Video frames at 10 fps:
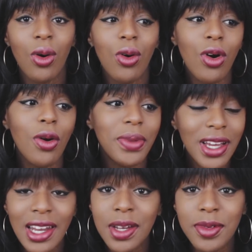or
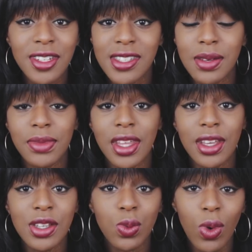being labeled as something
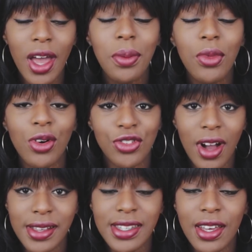that is way more
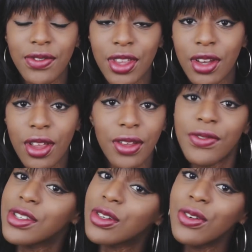attractive than other
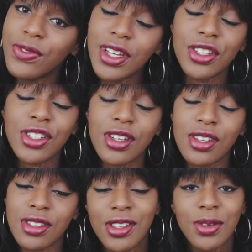physical
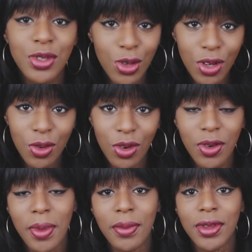features. So I'm sure you all
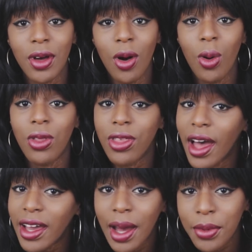remember the whole
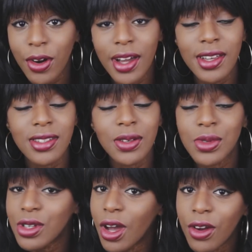thigh gap craze that
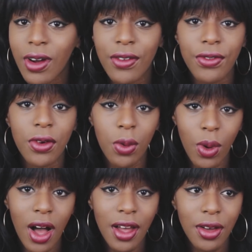was going around for a
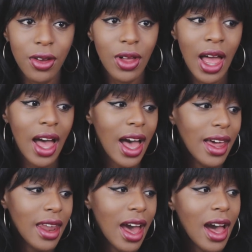while,
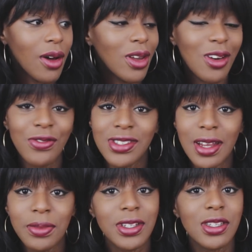and how a lot of
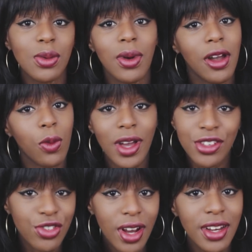celebrities were wearing
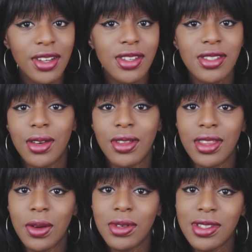waist trainers so
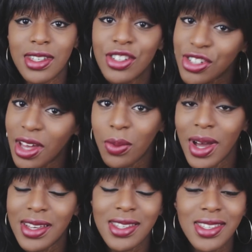that they would cinch their
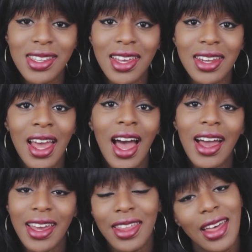waists in
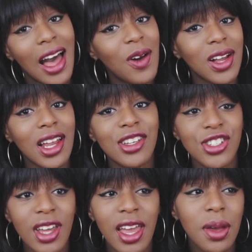and get the hourglass
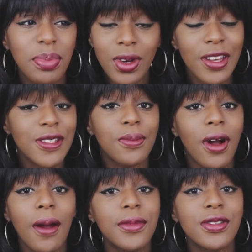shape. When I was in
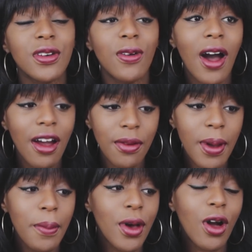primary school, I
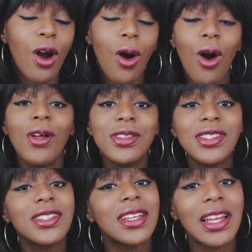remember
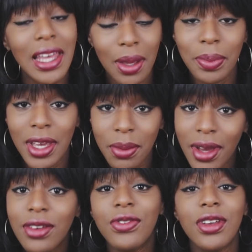constantly being
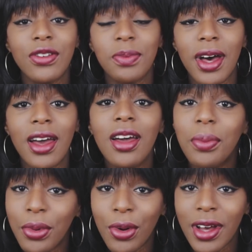made fun of by a
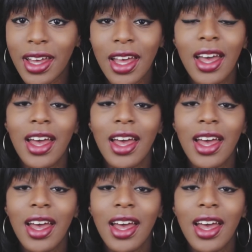boy